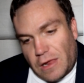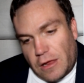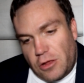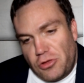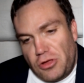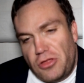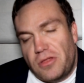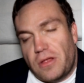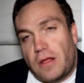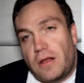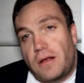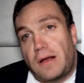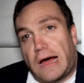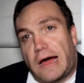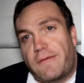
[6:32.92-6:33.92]
is
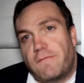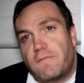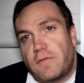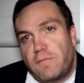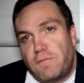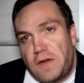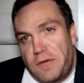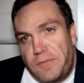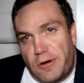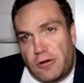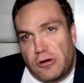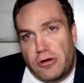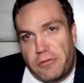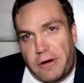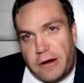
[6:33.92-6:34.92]
not female
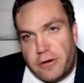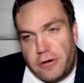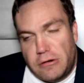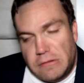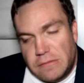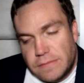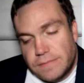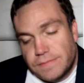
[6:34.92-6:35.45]
director.